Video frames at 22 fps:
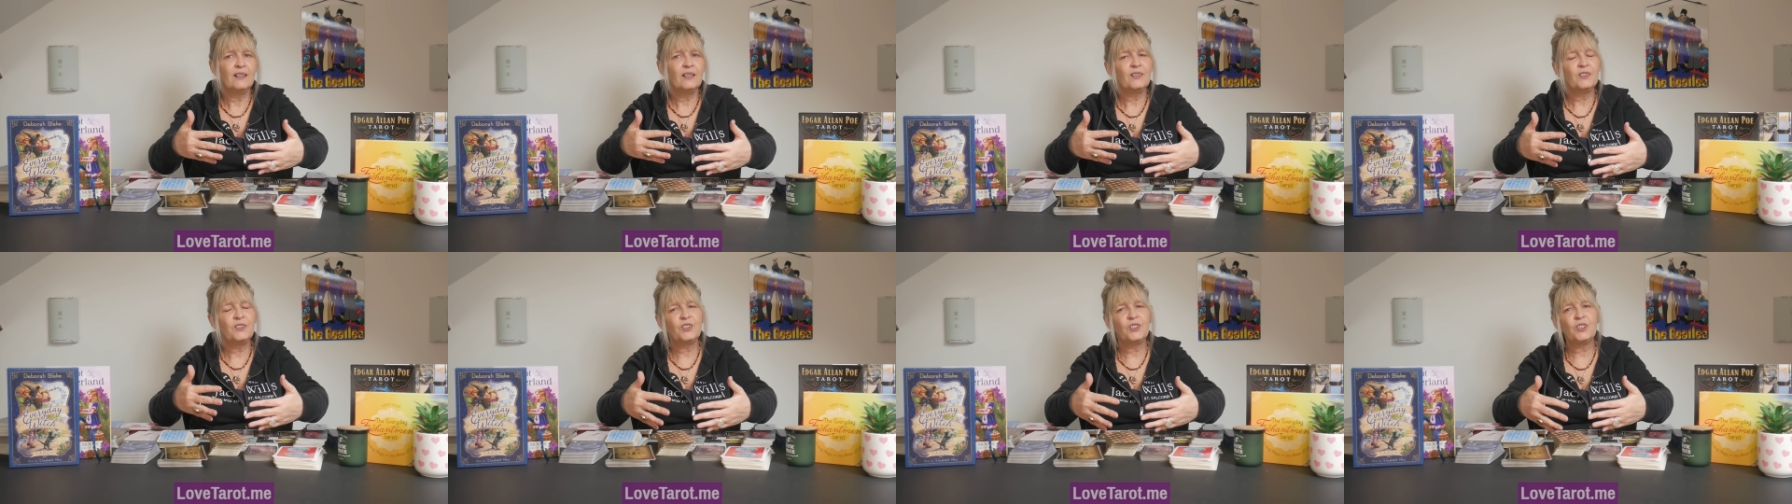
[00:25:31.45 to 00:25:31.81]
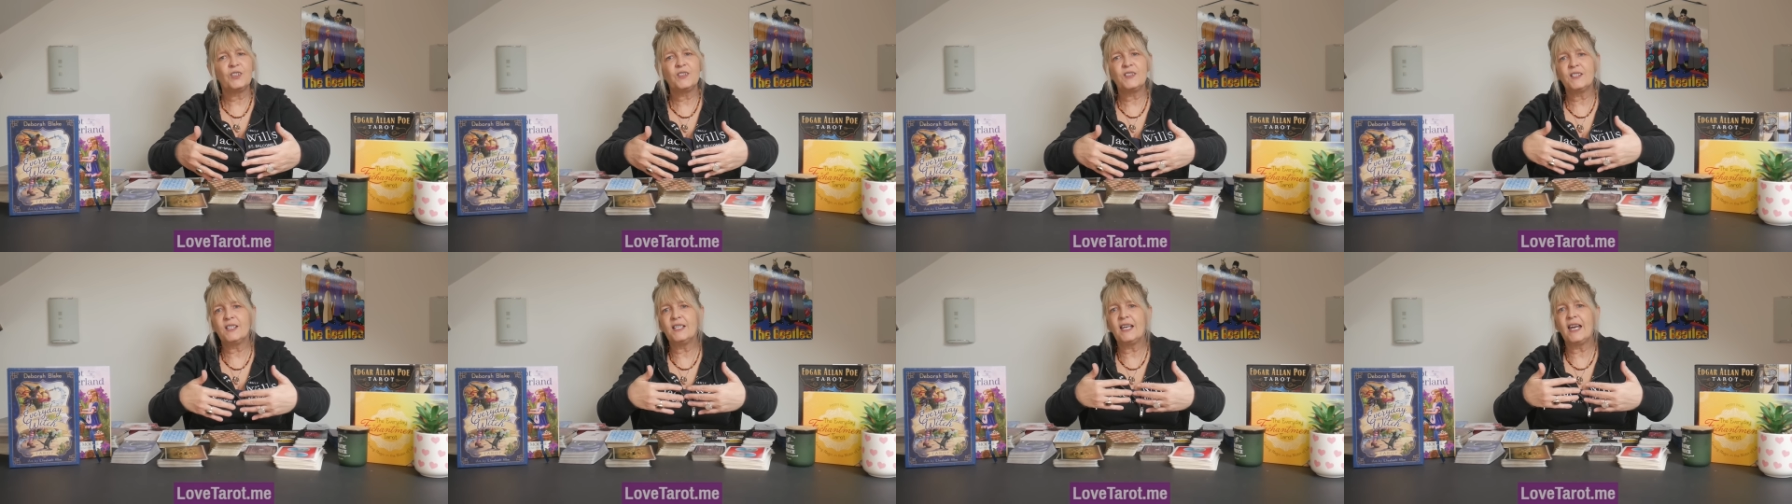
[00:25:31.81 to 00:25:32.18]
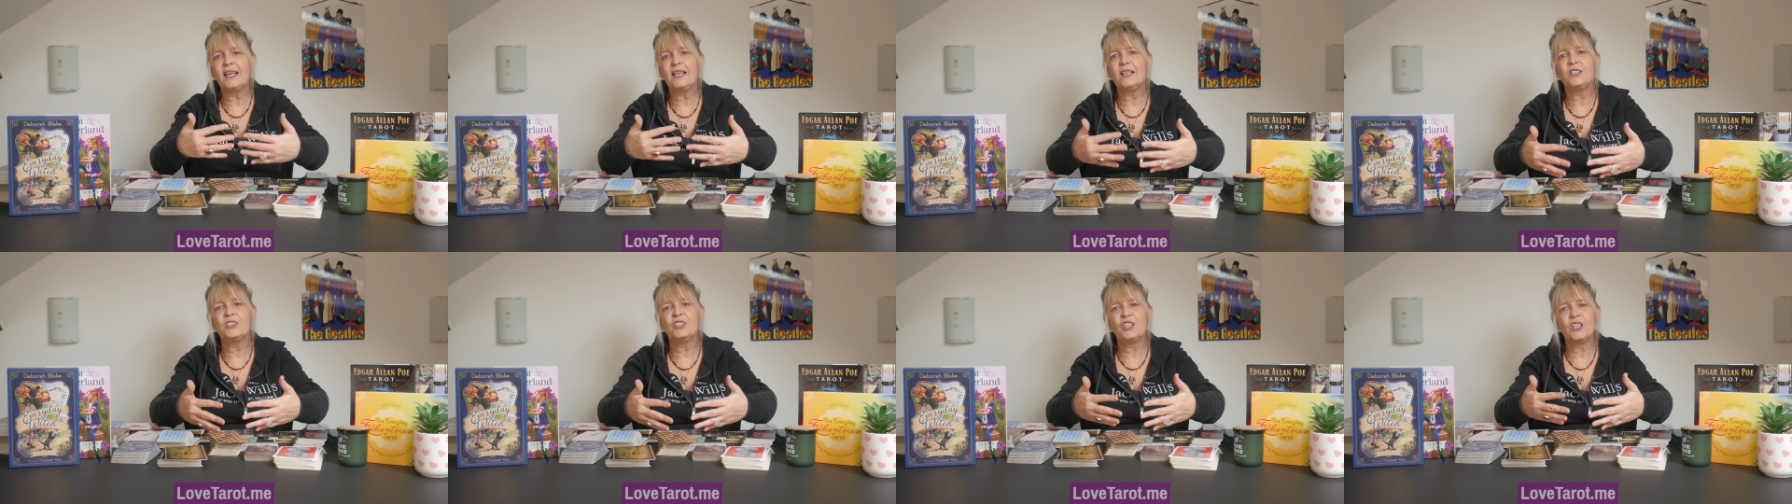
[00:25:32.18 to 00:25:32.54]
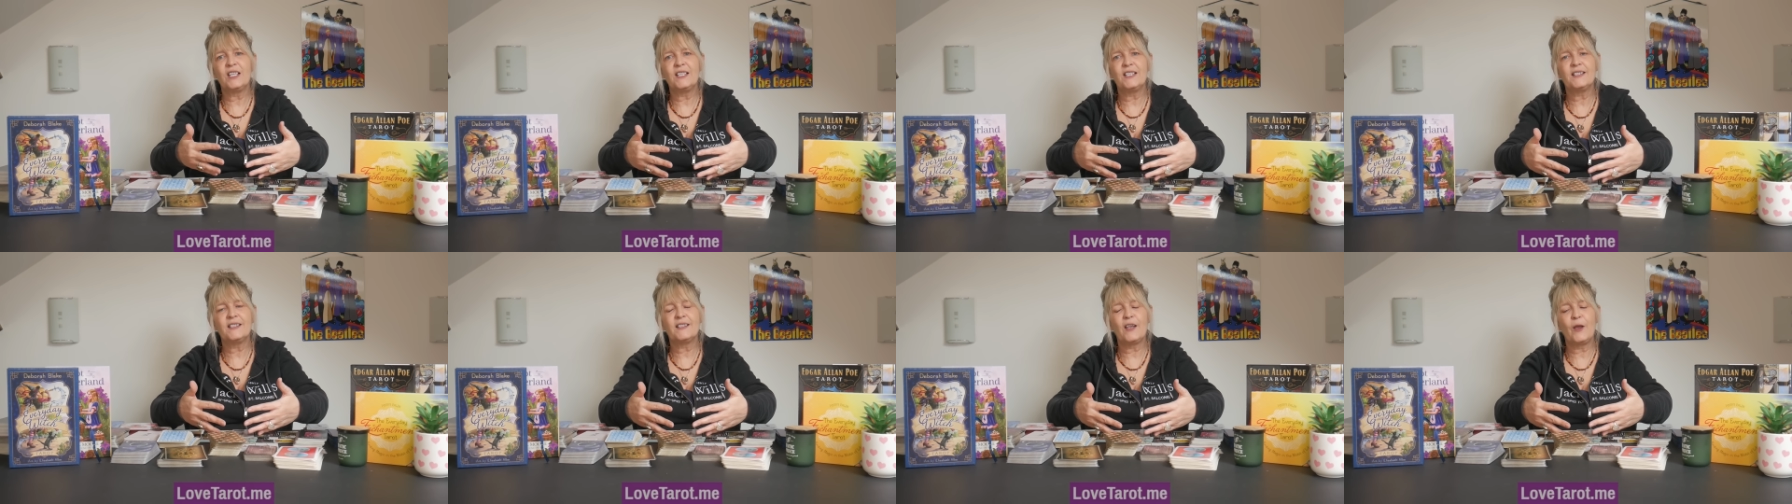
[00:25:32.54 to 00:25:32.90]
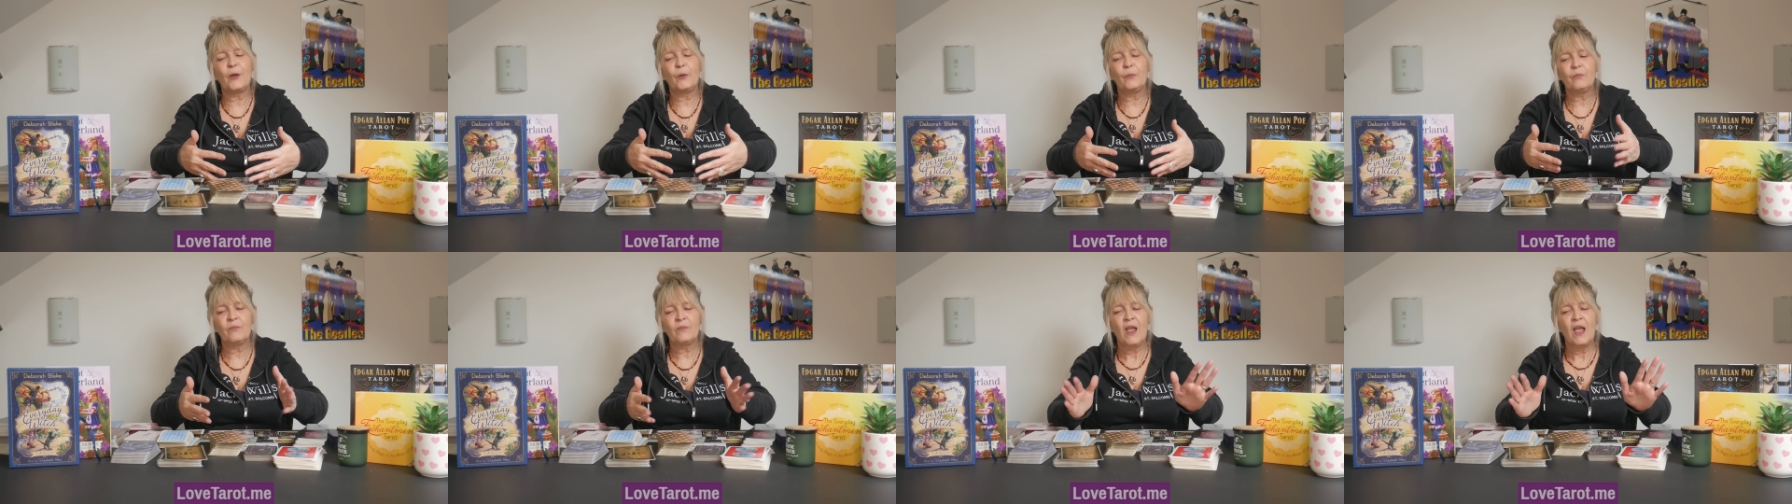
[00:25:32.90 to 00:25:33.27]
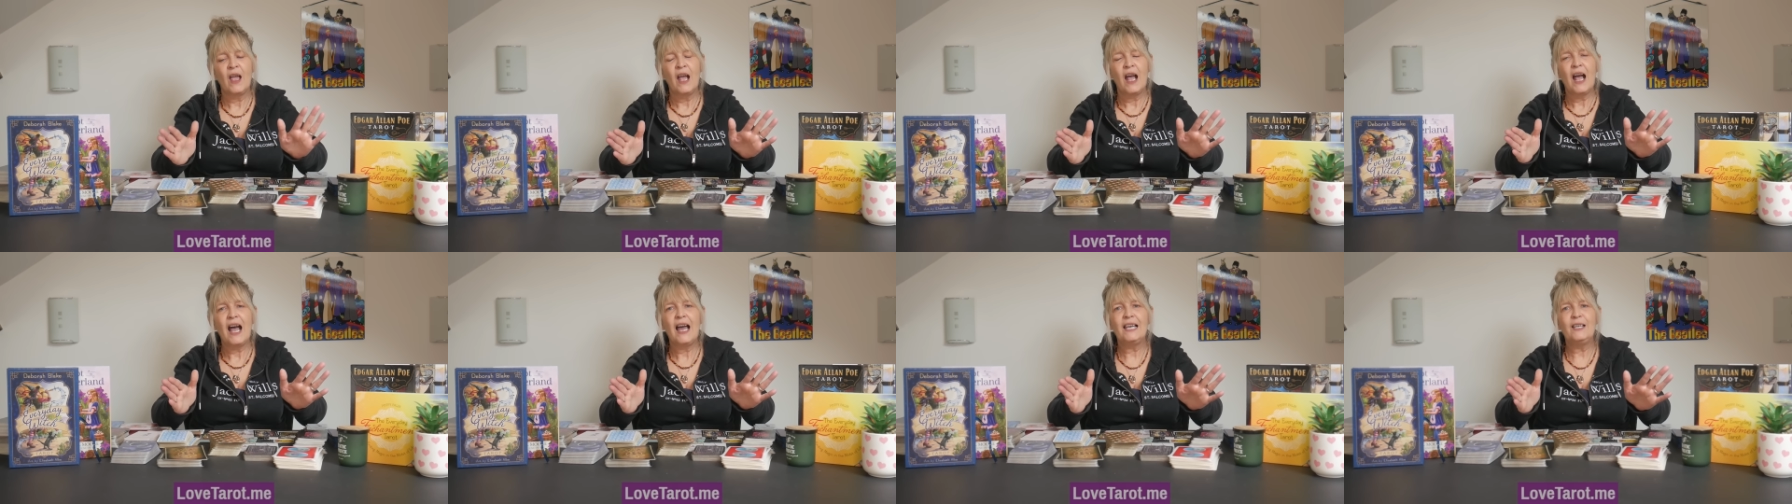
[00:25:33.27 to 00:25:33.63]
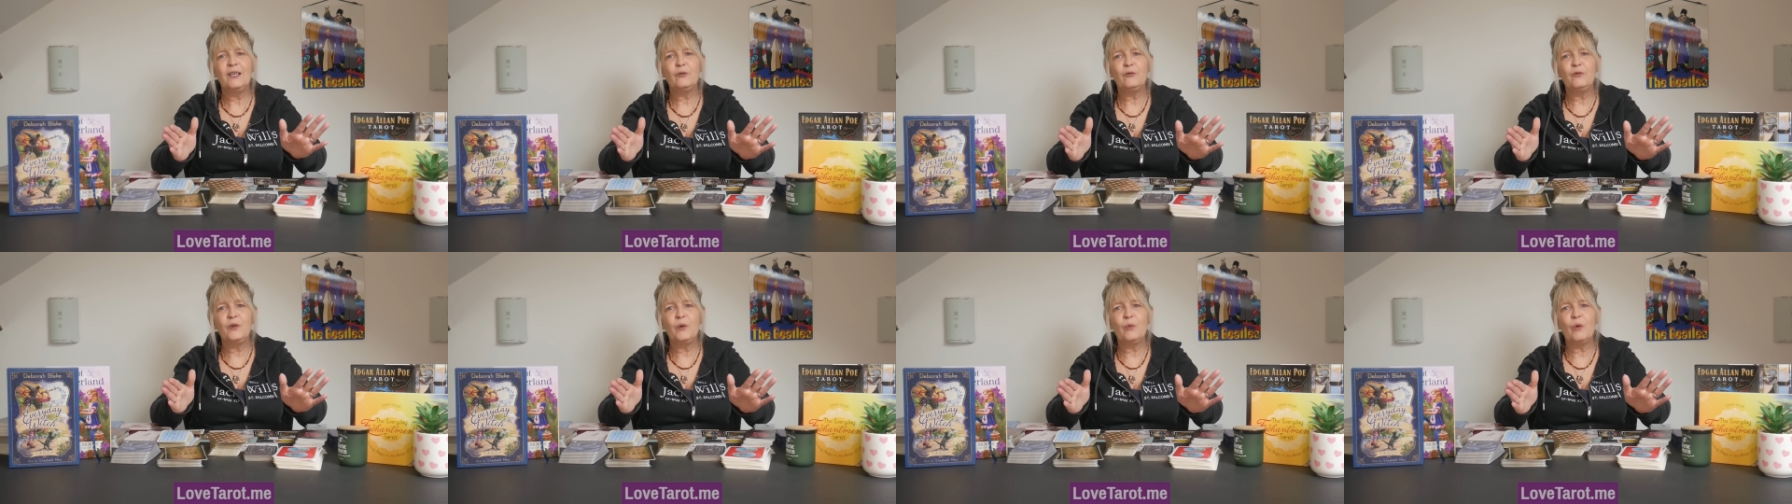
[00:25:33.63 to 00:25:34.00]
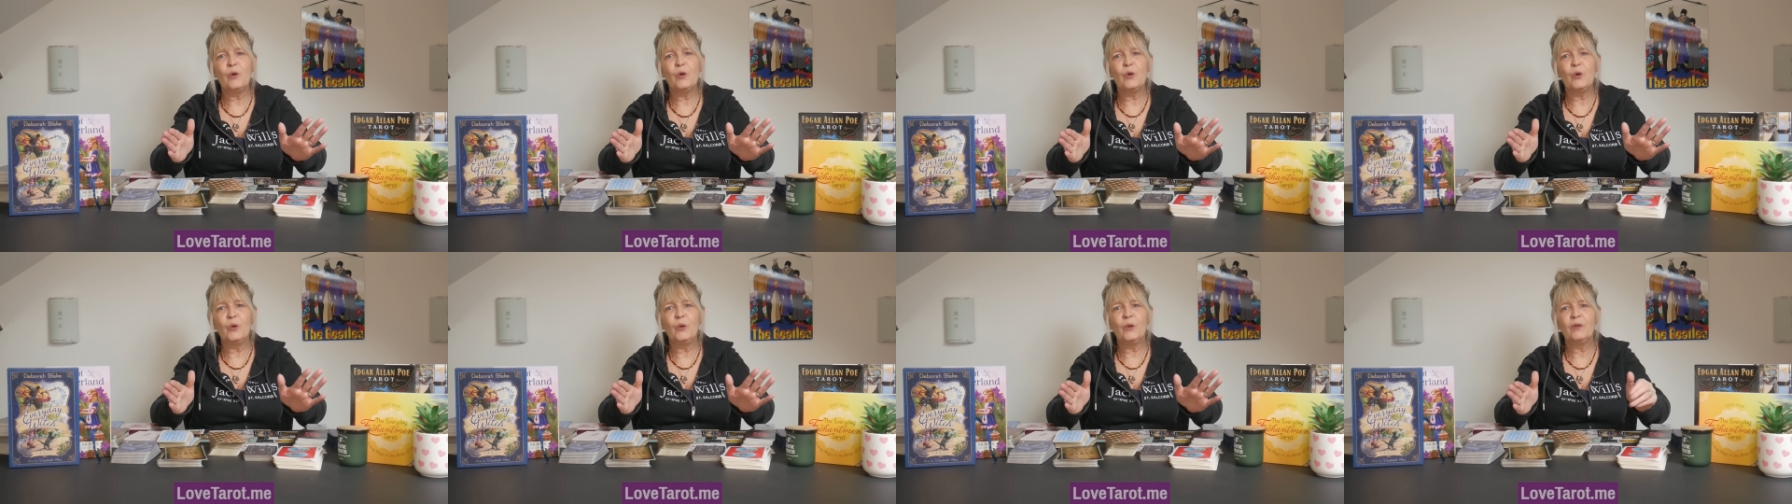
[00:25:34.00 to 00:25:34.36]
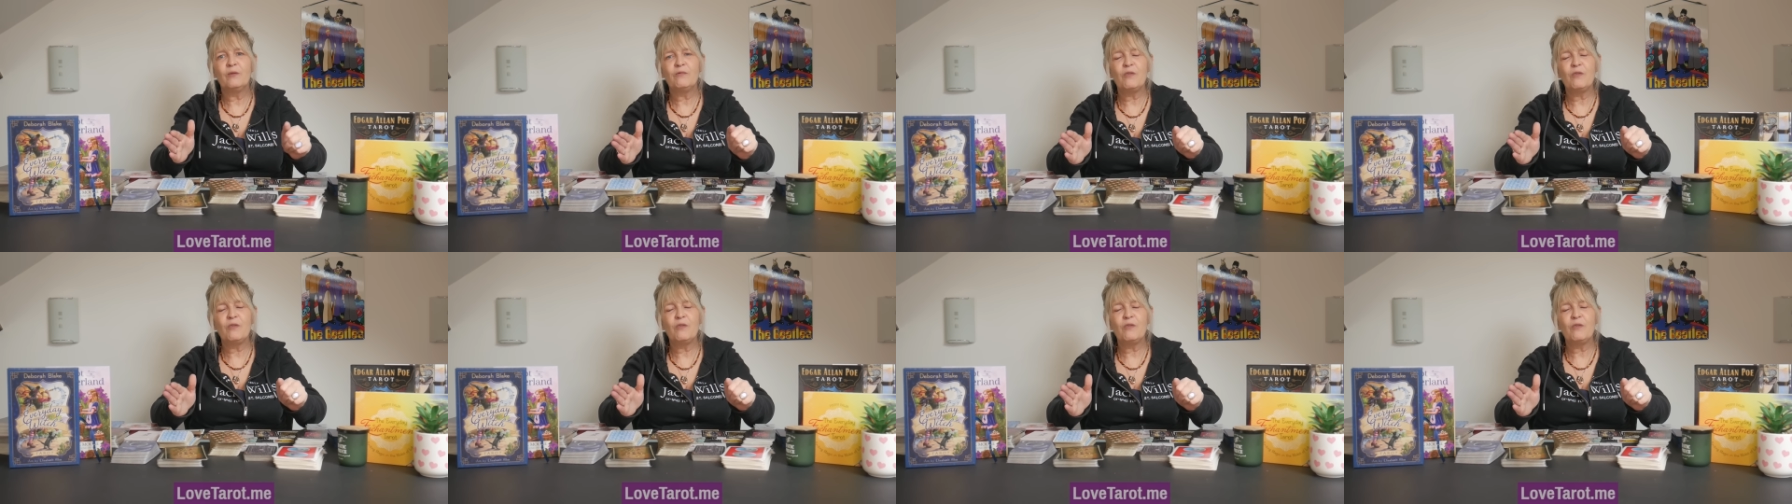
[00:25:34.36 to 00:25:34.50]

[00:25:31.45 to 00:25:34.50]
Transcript: It's just an energy. So I love you all.